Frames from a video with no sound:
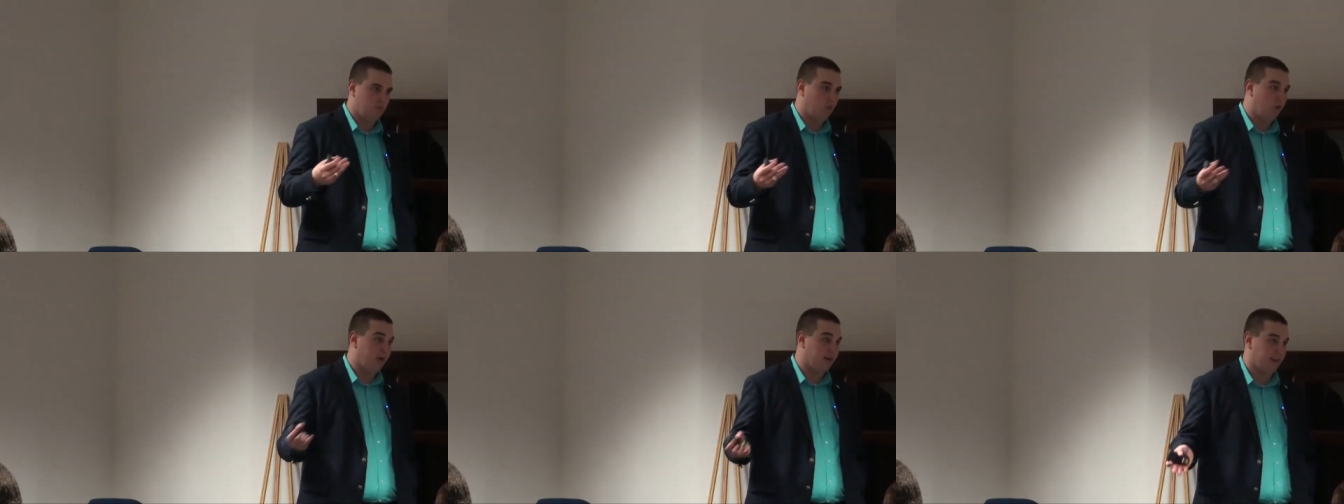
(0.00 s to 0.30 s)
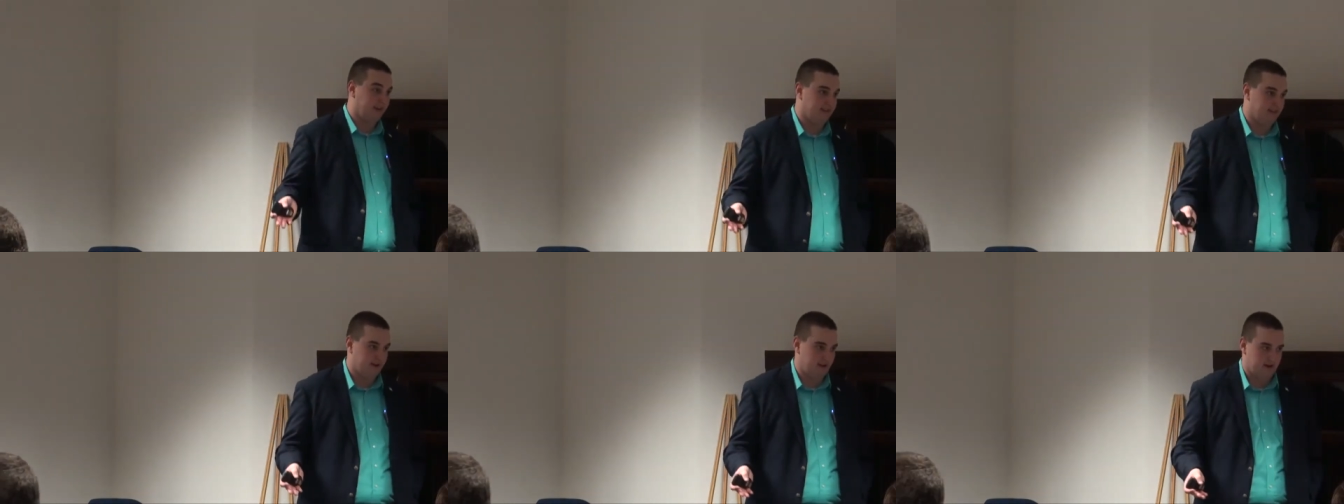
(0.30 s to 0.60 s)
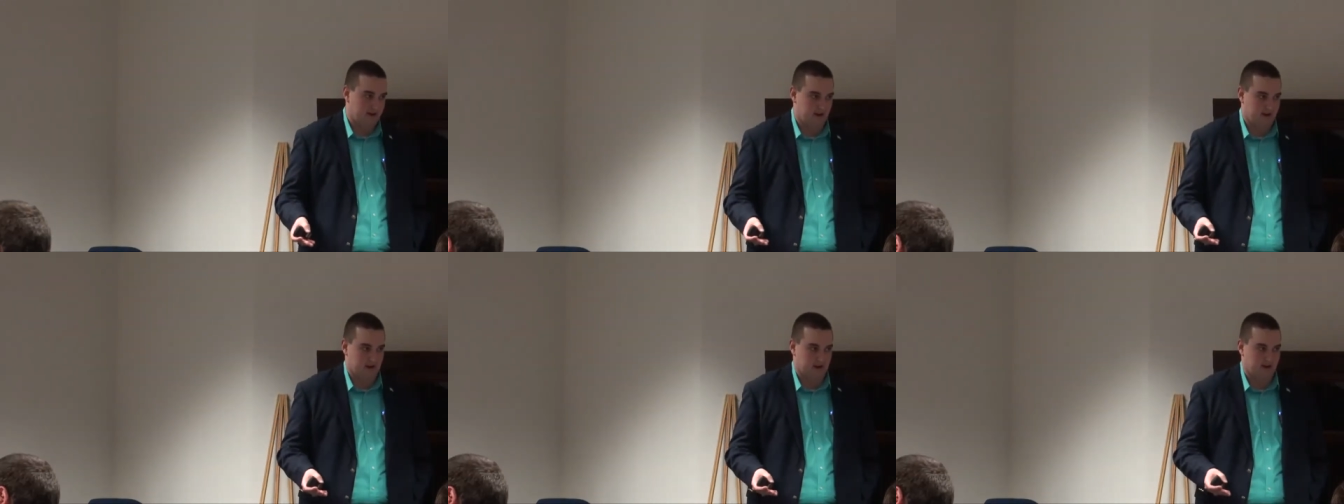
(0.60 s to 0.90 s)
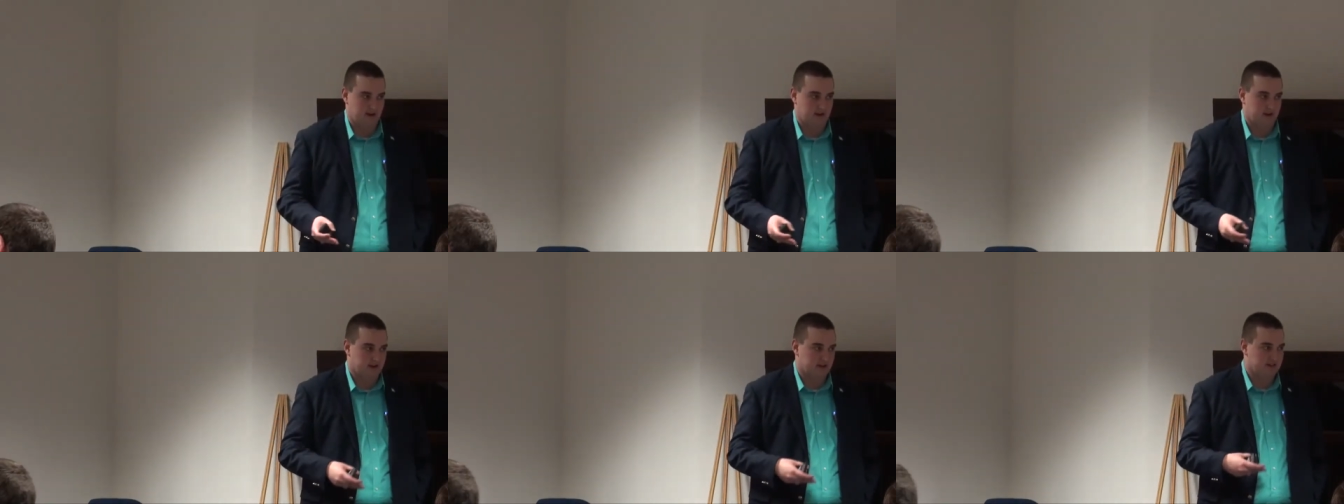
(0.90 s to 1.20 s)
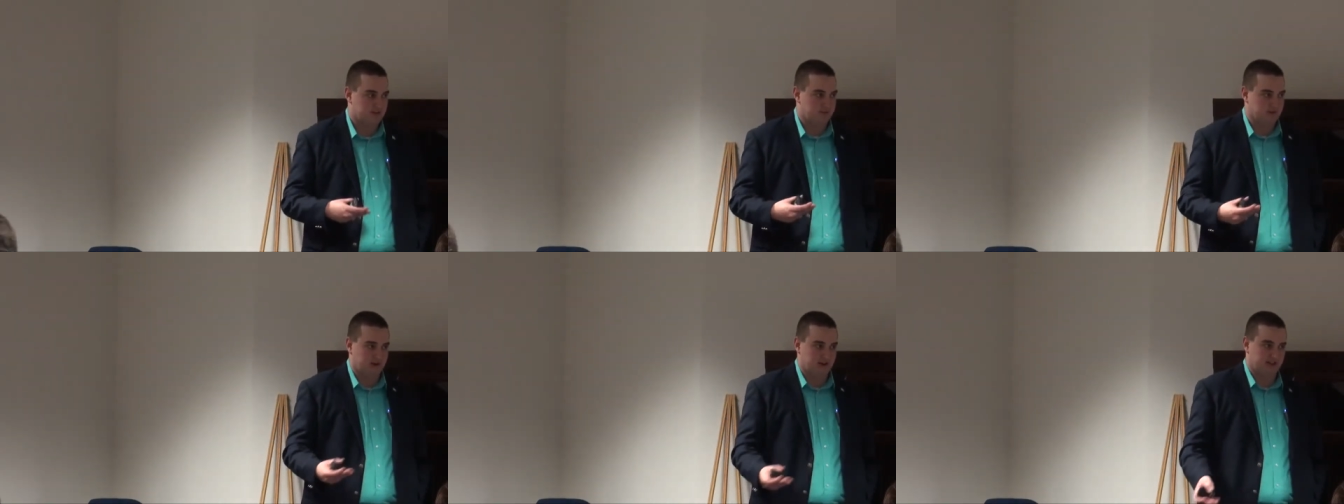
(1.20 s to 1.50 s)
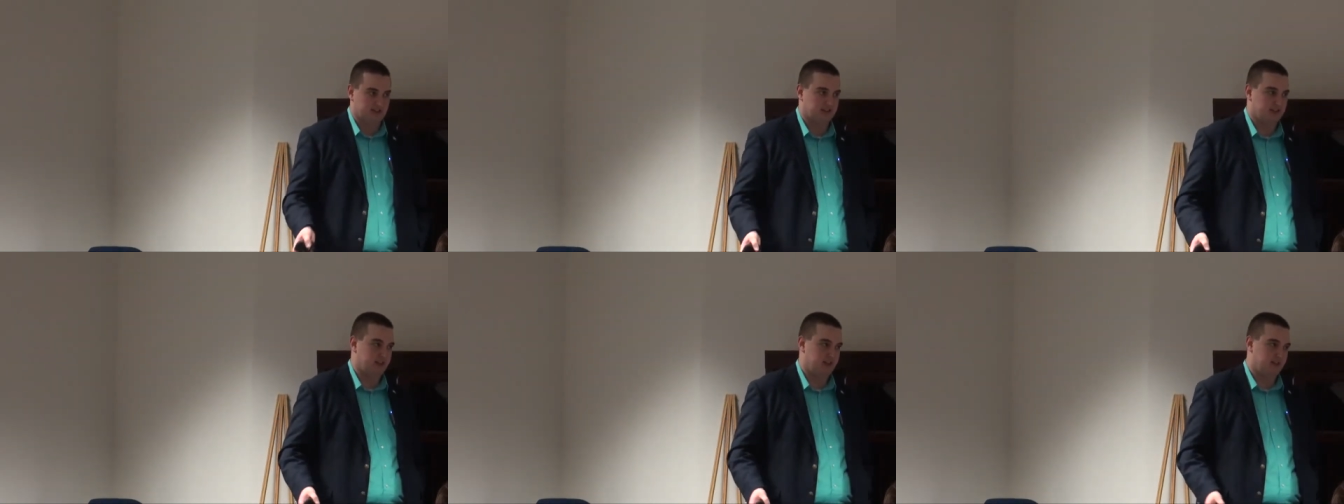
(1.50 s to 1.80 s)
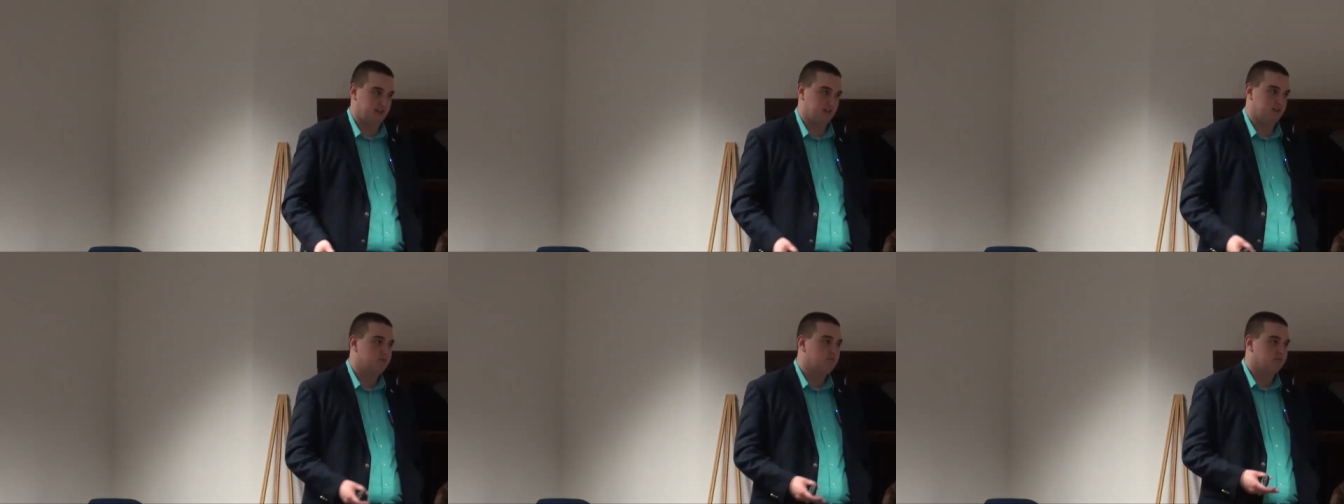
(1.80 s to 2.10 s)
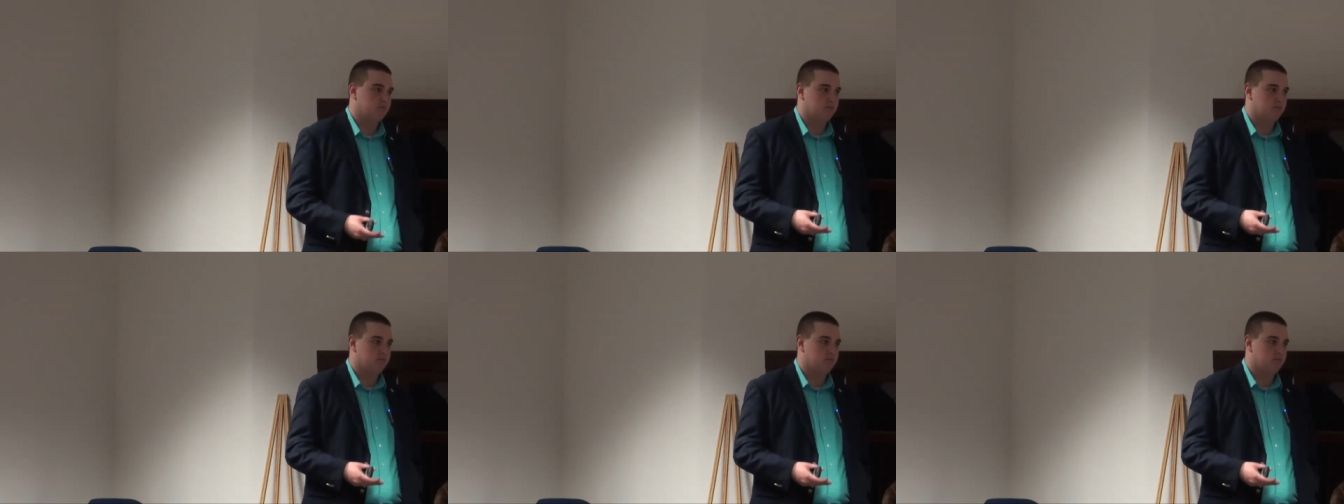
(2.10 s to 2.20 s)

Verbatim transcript: working there and experiencing